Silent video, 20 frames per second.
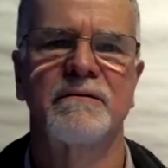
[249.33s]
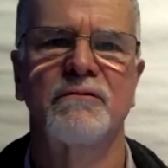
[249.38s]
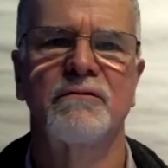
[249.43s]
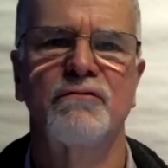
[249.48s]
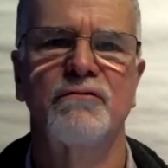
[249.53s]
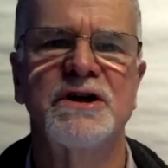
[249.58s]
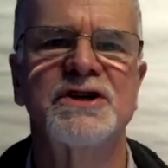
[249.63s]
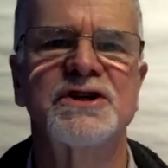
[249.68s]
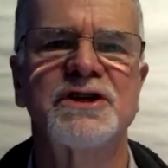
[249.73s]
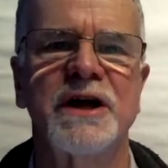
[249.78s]

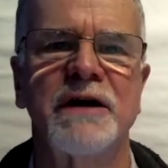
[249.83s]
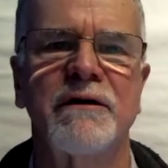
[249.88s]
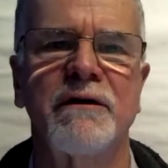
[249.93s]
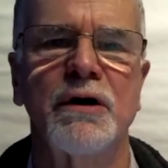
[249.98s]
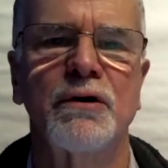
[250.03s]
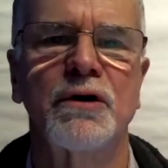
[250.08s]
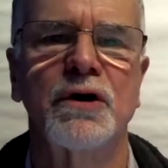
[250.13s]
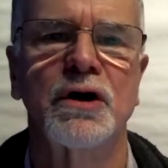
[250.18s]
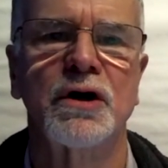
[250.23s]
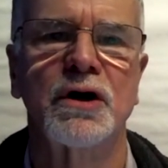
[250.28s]
reach their
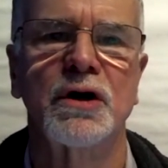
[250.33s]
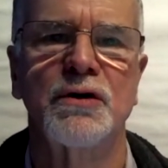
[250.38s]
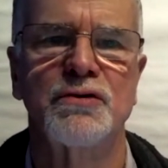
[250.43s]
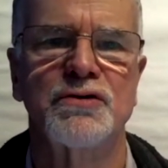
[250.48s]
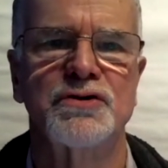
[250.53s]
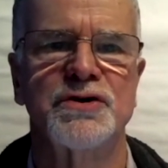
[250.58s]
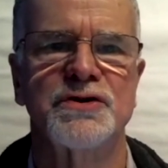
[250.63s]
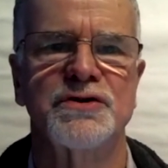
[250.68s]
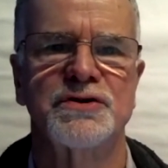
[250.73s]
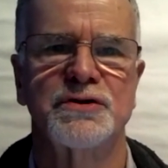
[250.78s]
own
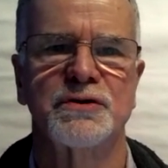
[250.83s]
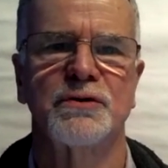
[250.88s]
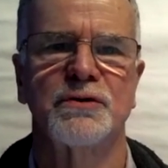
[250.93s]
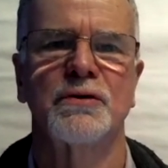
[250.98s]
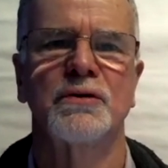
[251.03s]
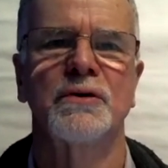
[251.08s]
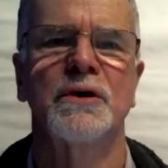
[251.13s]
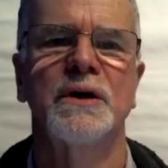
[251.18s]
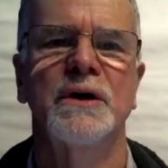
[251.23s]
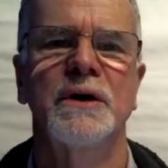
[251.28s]
conclusions
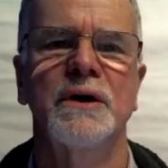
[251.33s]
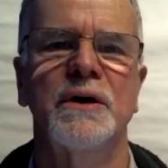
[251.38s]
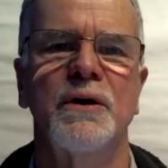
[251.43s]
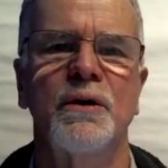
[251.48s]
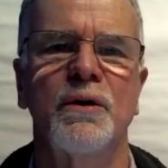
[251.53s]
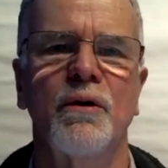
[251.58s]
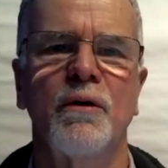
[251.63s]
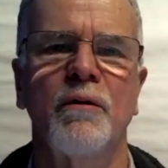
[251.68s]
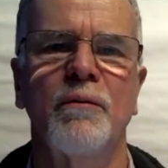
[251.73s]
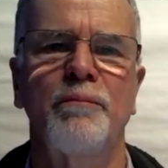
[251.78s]

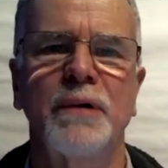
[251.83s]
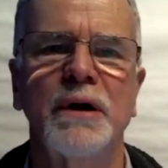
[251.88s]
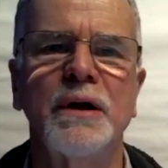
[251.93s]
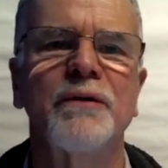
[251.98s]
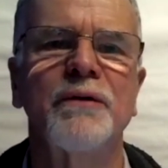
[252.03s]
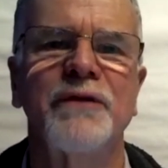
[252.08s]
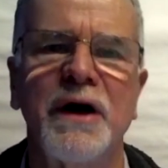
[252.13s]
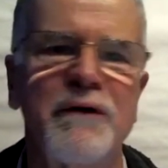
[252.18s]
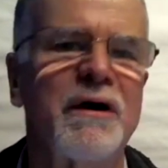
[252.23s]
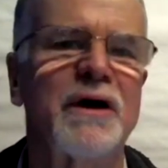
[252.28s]
or build
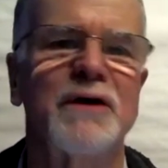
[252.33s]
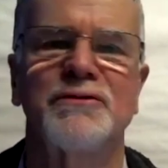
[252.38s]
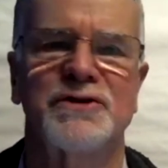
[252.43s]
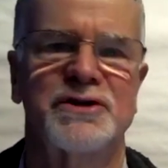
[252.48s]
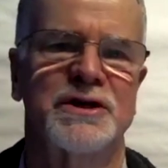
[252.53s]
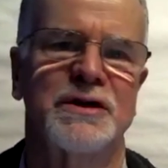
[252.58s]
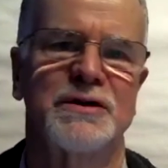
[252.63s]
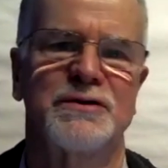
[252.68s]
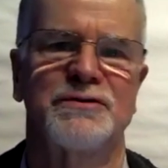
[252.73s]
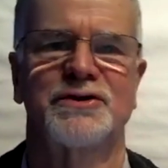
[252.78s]
their own
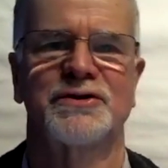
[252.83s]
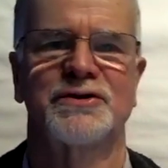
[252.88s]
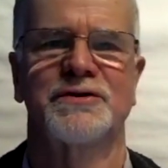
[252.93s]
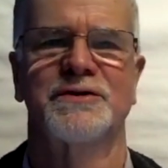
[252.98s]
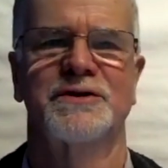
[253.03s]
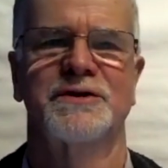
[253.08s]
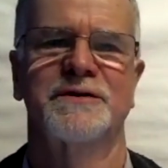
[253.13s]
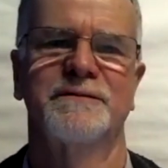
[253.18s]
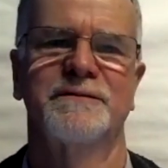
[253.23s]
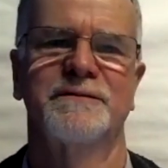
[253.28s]
solutions.